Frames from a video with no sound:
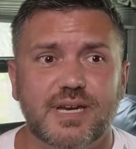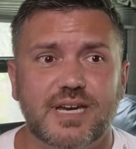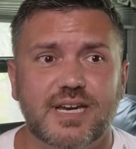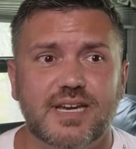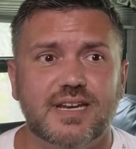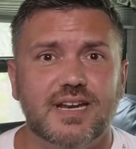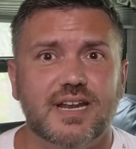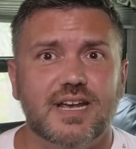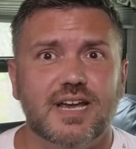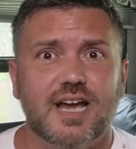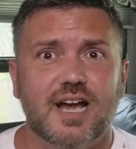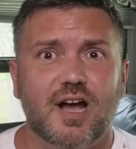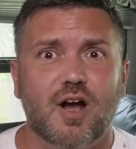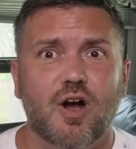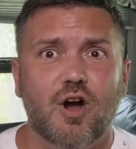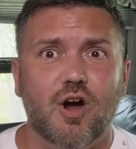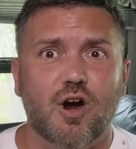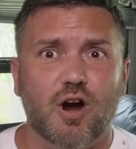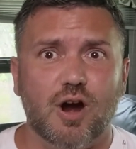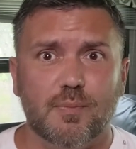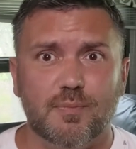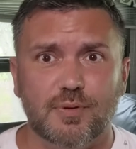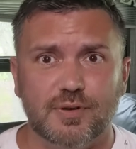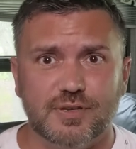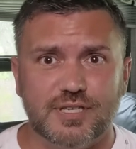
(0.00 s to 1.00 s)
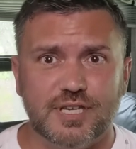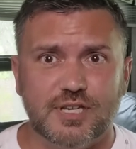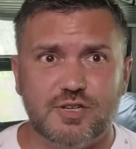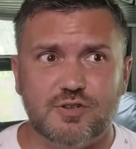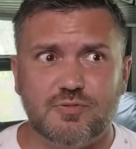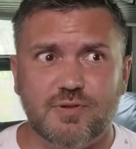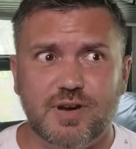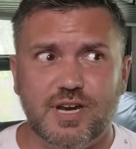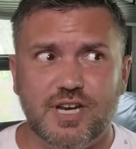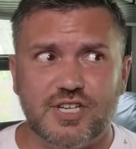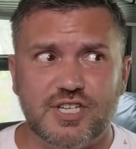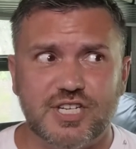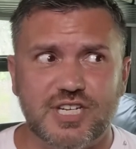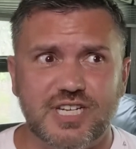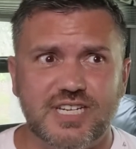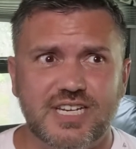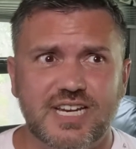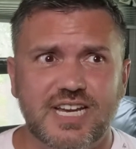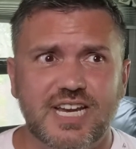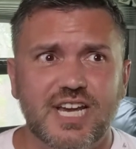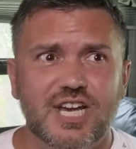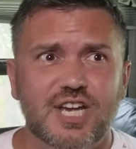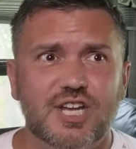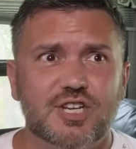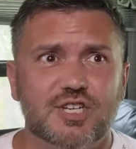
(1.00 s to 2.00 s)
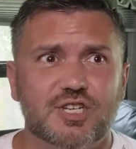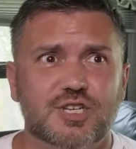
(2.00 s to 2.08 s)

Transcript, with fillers: being a horrible situation